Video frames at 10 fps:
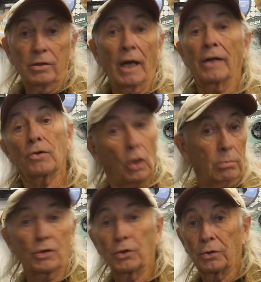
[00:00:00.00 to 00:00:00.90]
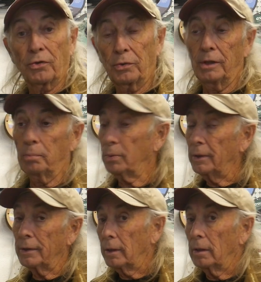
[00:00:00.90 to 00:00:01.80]
you got to troubleshoot a 3D
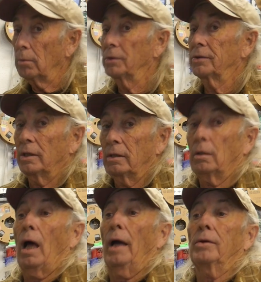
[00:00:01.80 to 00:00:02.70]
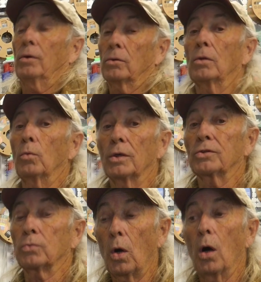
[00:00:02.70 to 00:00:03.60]
printer and it was like, I don't know
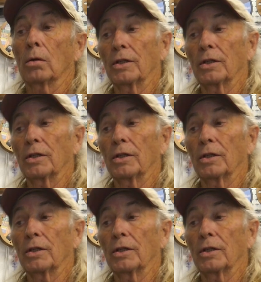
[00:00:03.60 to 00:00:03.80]
what's wrong.